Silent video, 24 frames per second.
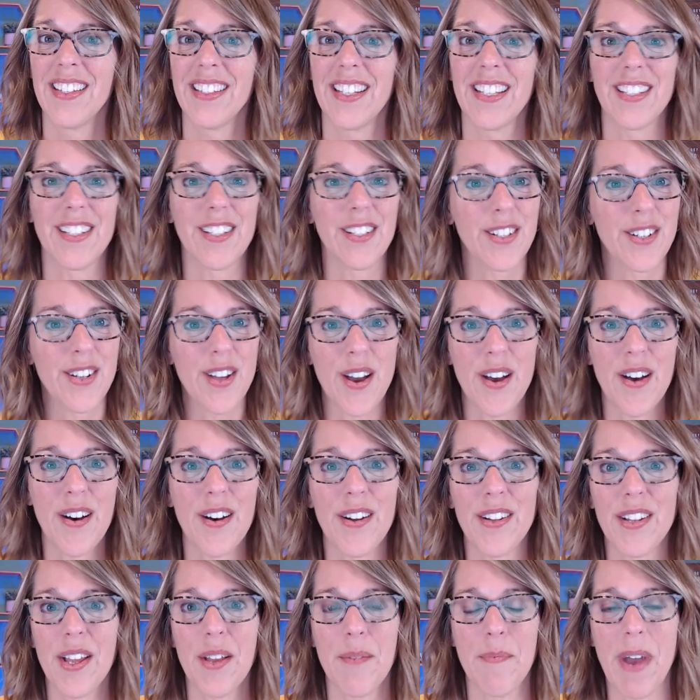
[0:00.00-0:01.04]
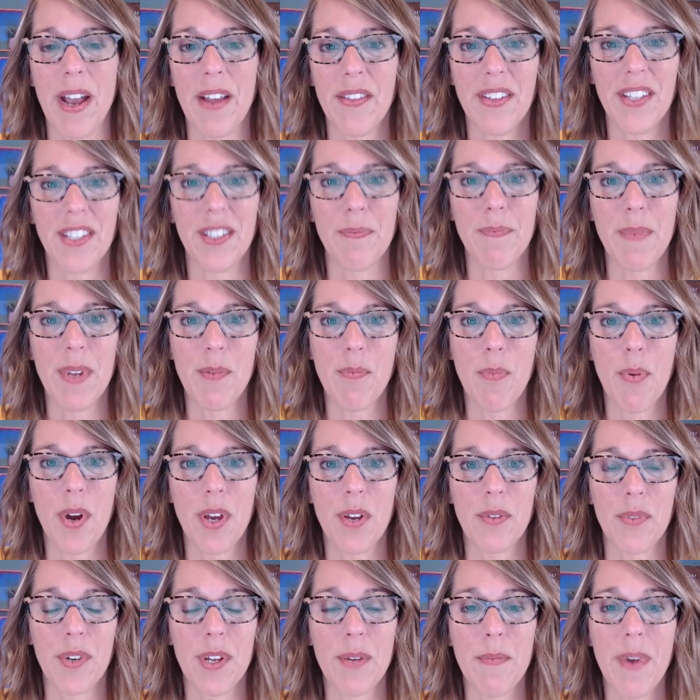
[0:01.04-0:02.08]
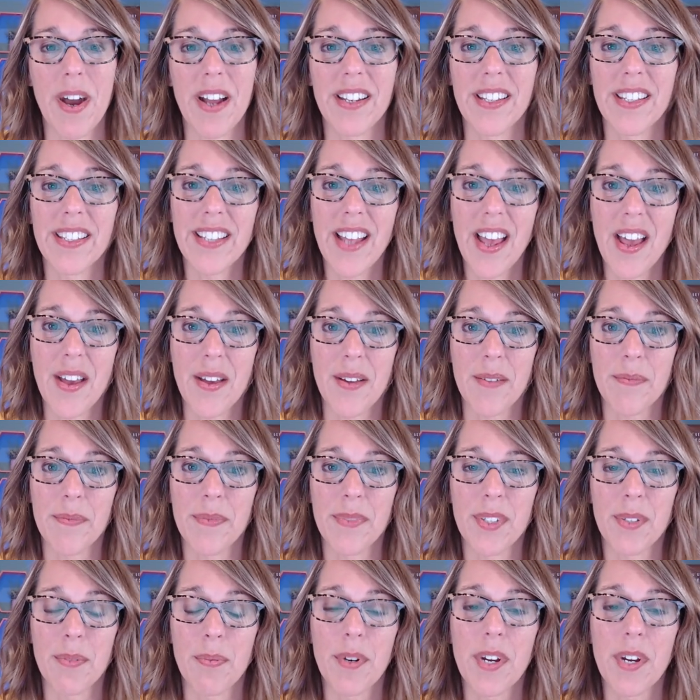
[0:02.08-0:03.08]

Let's learn all about these midpoint Riemann sums.